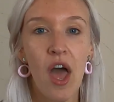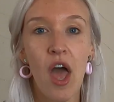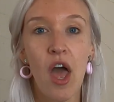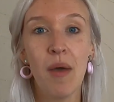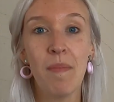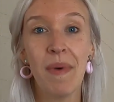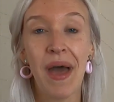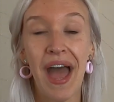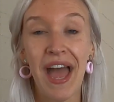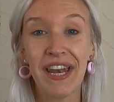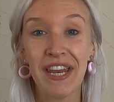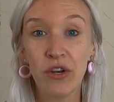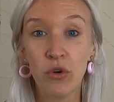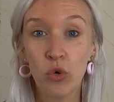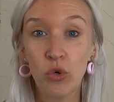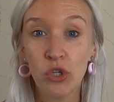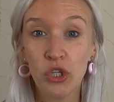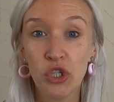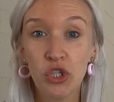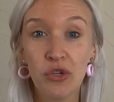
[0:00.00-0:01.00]
And in
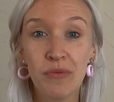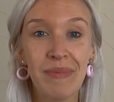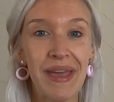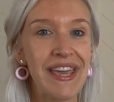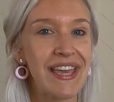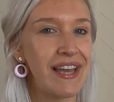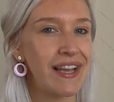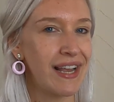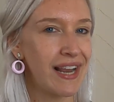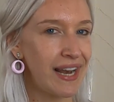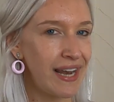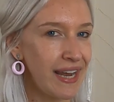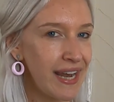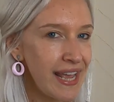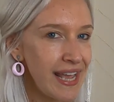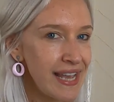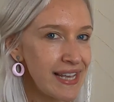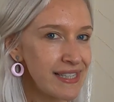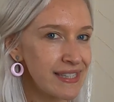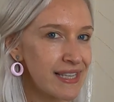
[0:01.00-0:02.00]
order to make a
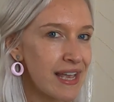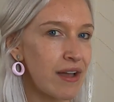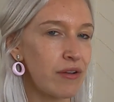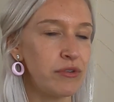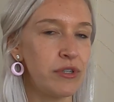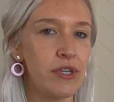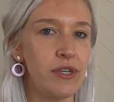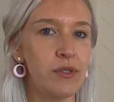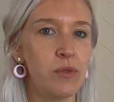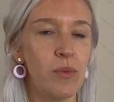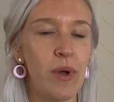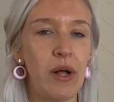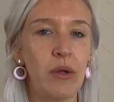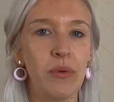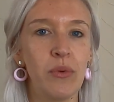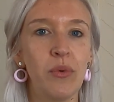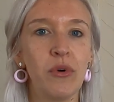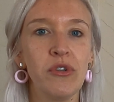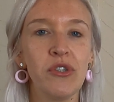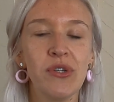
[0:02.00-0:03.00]
clear sound as well,
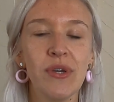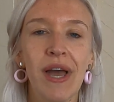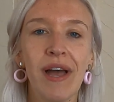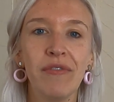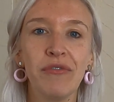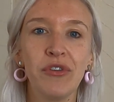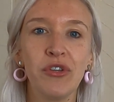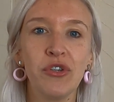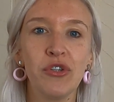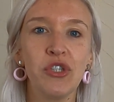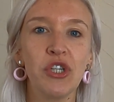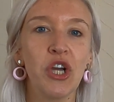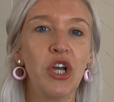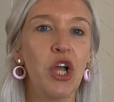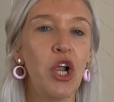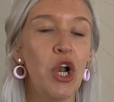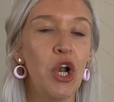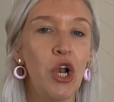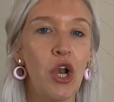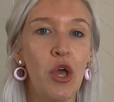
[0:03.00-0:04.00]
we want to have good
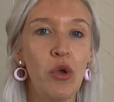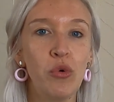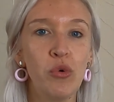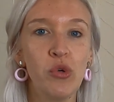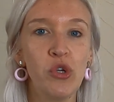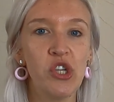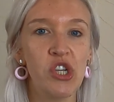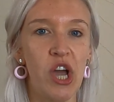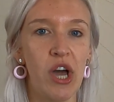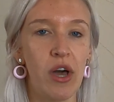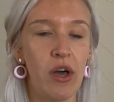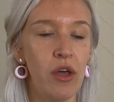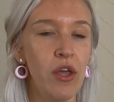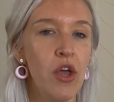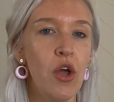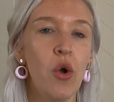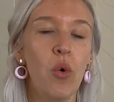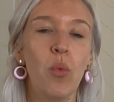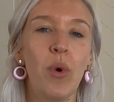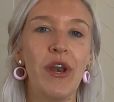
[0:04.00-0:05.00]
closure
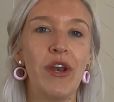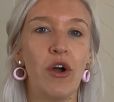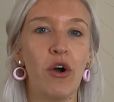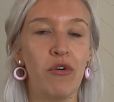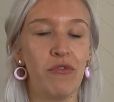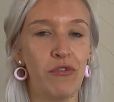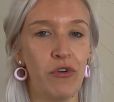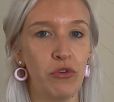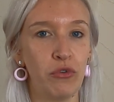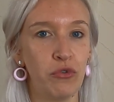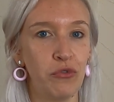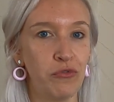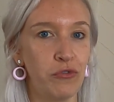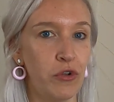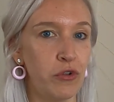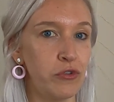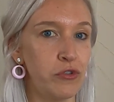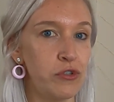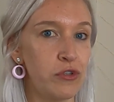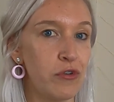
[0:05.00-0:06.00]
when our vocal
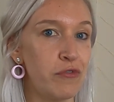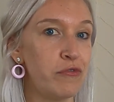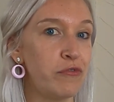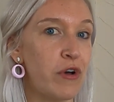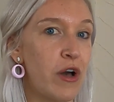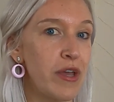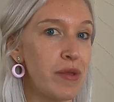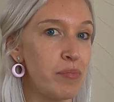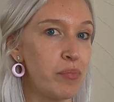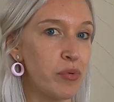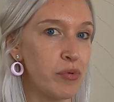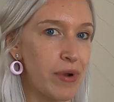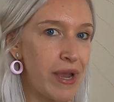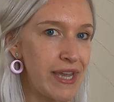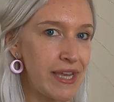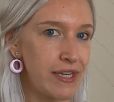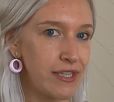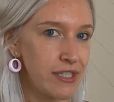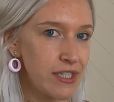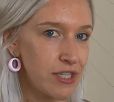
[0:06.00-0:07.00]
folds
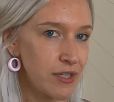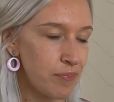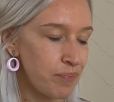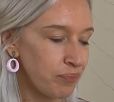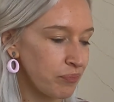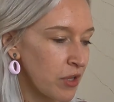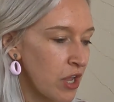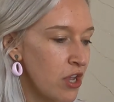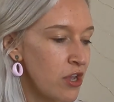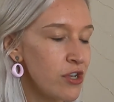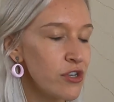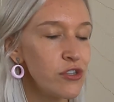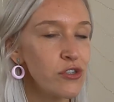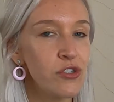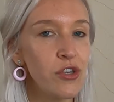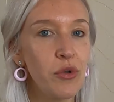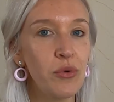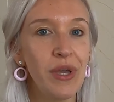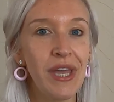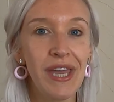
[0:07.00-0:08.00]
vibrate.
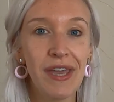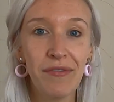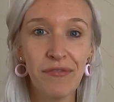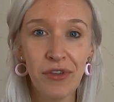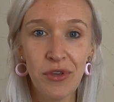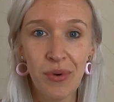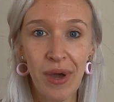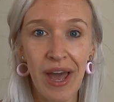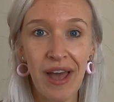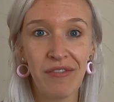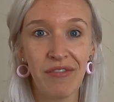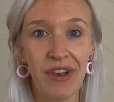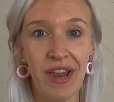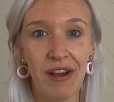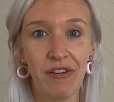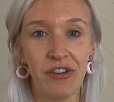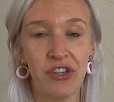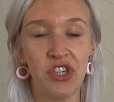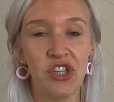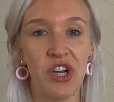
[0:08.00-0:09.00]
So if you have
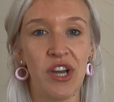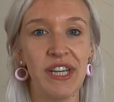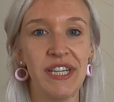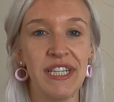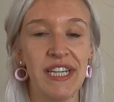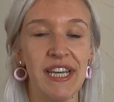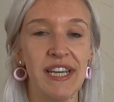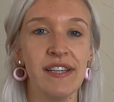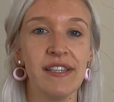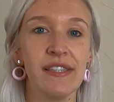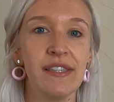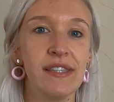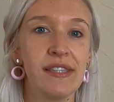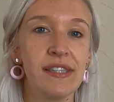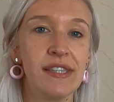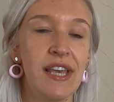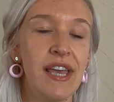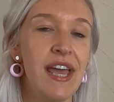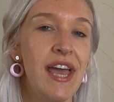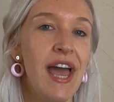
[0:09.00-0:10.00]

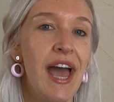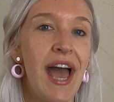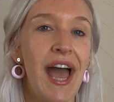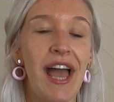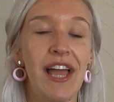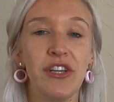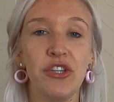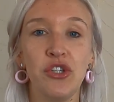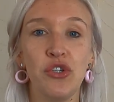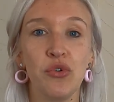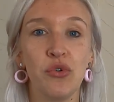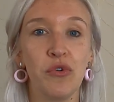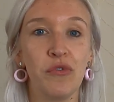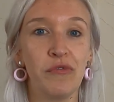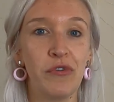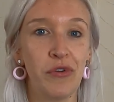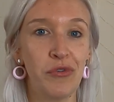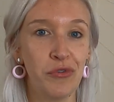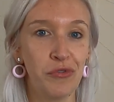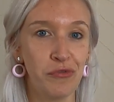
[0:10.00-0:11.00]
laryngitis and your
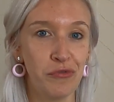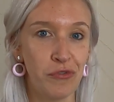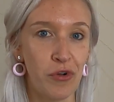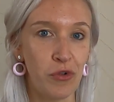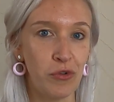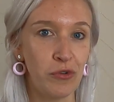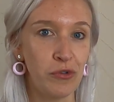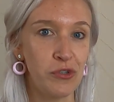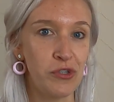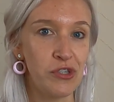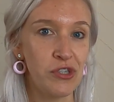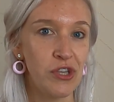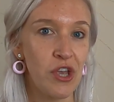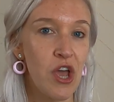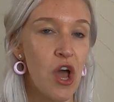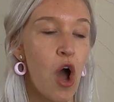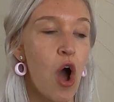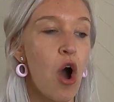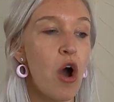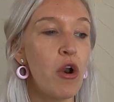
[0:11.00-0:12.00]
vocal folds
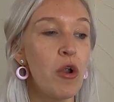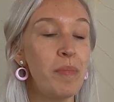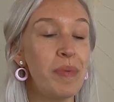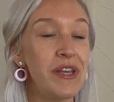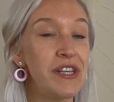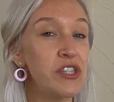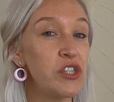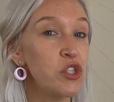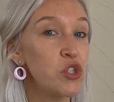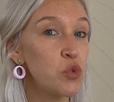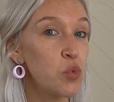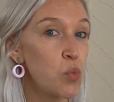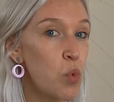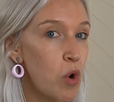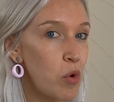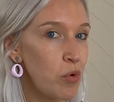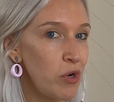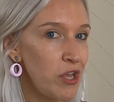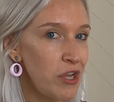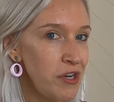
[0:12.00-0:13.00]
are a bit
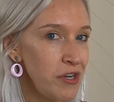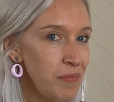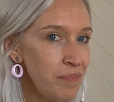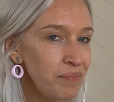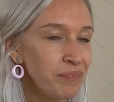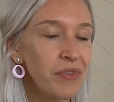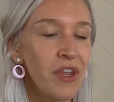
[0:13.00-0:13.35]
swollen,